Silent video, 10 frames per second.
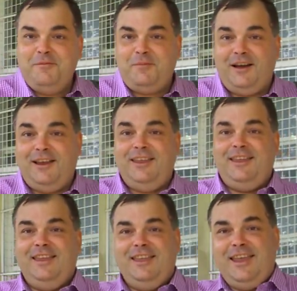my
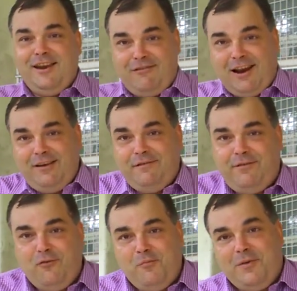year 8
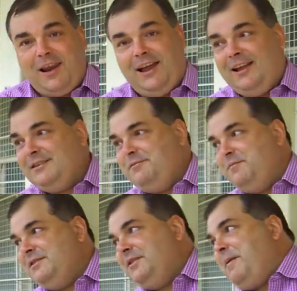form class with
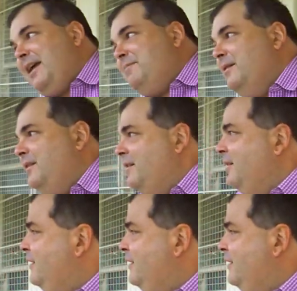Mr. Peckman.